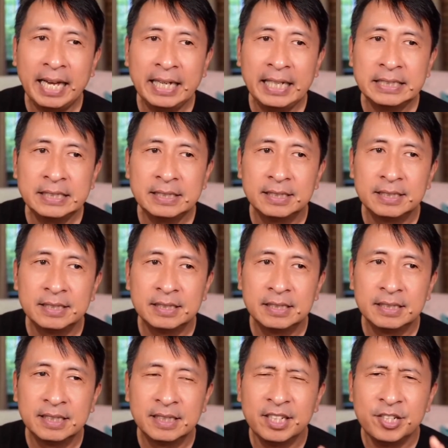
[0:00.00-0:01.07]
And
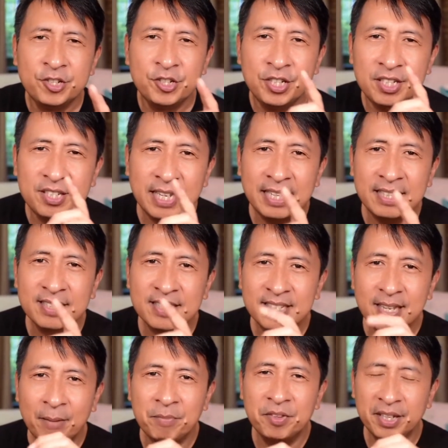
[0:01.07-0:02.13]
she said
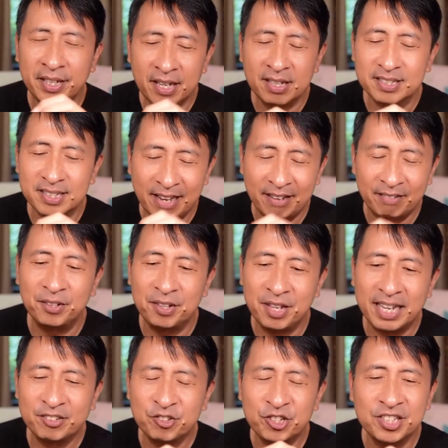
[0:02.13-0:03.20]
something else
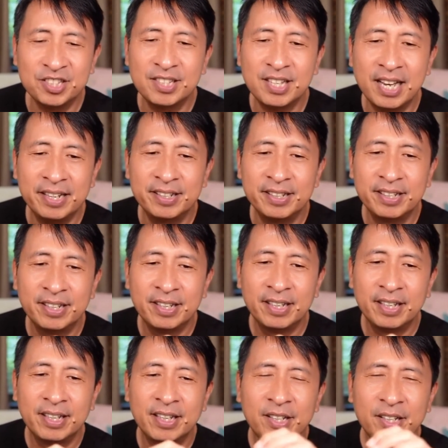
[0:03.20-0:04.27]
after that. She said,
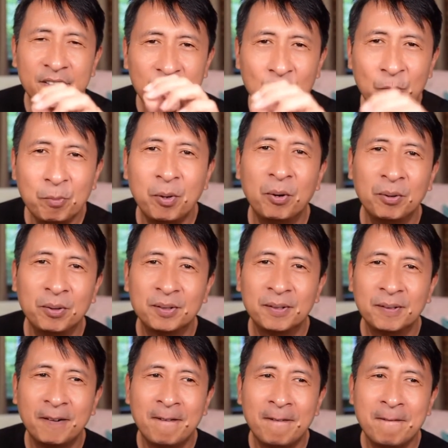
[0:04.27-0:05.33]
you know, Bo,